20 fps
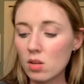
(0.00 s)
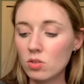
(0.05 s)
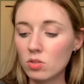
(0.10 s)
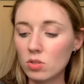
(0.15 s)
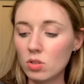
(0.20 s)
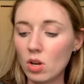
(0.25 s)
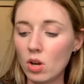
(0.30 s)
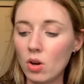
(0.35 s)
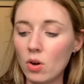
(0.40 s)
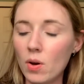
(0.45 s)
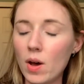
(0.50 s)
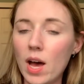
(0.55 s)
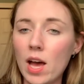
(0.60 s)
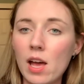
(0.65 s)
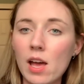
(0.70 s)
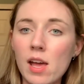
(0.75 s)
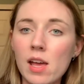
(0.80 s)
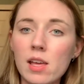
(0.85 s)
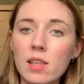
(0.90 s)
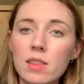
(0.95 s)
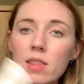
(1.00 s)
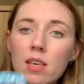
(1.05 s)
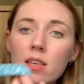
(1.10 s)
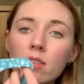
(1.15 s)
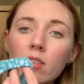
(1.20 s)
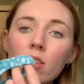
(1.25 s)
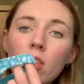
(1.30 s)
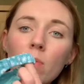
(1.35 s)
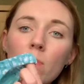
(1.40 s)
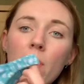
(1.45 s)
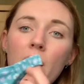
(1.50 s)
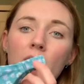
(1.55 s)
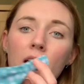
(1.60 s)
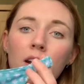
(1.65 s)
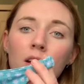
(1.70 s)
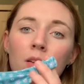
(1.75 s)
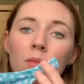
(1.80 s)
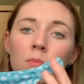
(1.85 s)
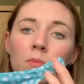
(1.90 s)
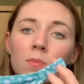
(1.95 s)
So these are the
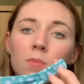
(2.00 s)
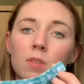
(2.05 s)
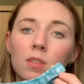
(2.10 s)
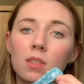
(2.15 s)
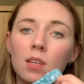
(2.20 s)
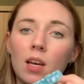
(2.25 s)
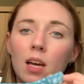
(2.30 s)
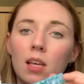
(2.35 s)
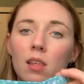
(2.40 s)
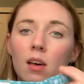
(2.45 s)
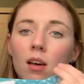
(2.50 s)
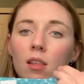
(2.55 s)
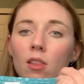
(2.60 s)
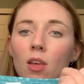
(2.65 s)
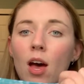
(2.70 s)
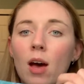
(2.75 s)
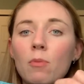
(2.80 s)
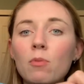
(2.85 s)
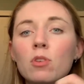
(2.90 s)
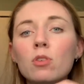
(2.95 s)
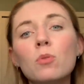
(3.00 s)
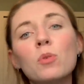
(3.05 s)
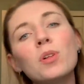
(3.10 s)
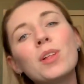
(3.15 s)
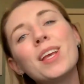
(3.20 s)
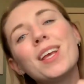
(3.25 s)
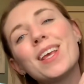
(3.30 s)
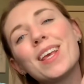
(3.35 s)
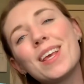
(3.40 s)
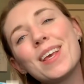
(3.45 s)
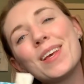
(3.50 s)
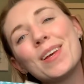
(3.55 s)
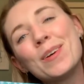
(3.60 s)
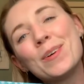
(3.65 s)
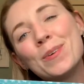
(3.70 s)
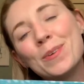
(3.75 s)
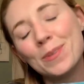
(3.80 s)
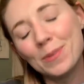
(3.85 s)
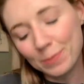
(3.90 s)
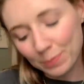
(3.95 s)
bottoms. I thought that was really
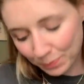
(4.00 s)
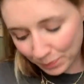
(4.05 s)
cute.